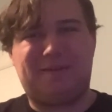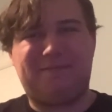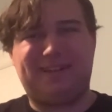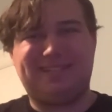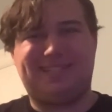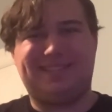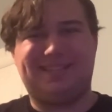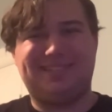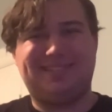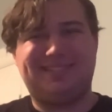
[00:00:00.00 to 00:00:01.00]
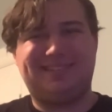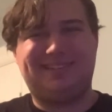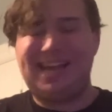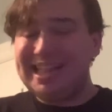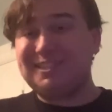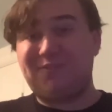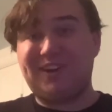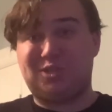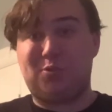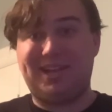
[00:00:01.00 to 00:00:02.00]
effects than this. And it's
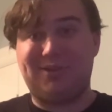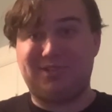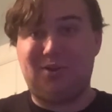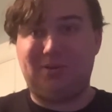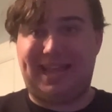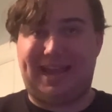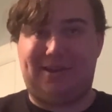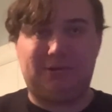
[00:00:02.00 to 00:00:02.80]
freaking twenty years old now.